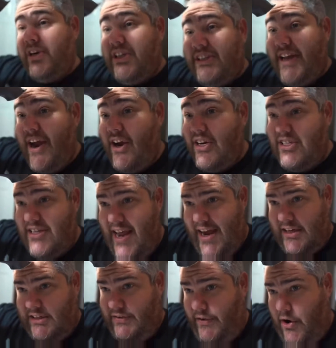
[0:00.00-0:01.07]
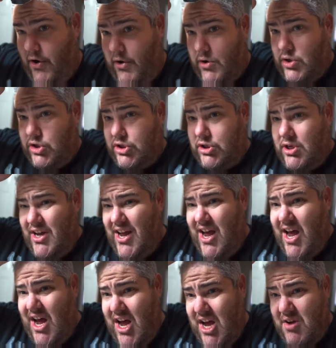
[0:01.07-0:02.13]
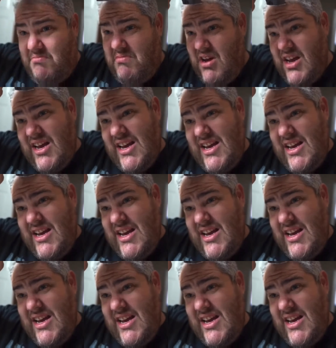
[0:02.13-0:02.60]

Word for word: Bridgette's hair is next, folks. No, um,